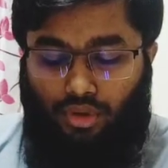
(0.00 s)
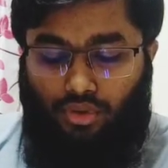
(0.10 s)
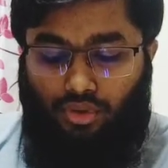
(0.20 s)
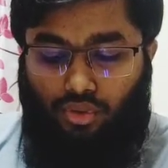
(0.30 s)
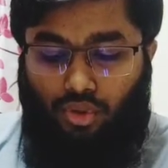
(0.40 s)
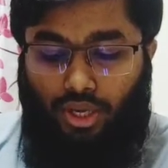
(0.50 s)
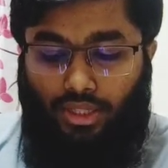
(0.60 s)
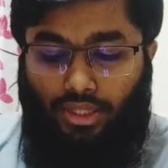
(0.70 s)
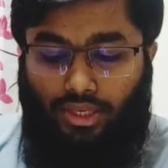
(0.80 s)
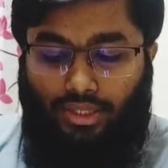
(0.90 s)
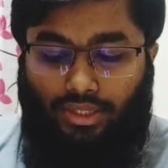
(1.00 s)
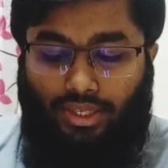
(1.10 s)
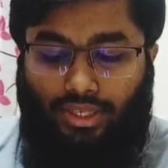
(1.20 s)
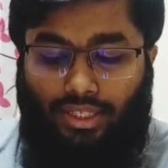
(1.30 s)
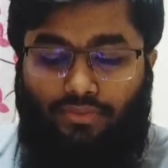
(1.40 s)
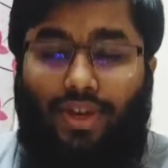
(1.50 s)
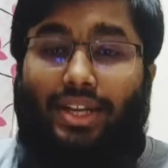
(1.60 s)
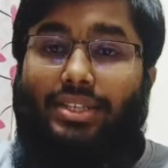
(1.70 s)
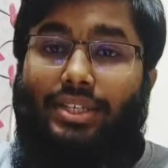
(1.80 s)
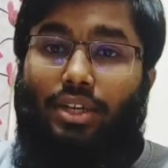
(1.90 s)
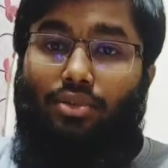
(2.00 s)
so when there is decreased venous return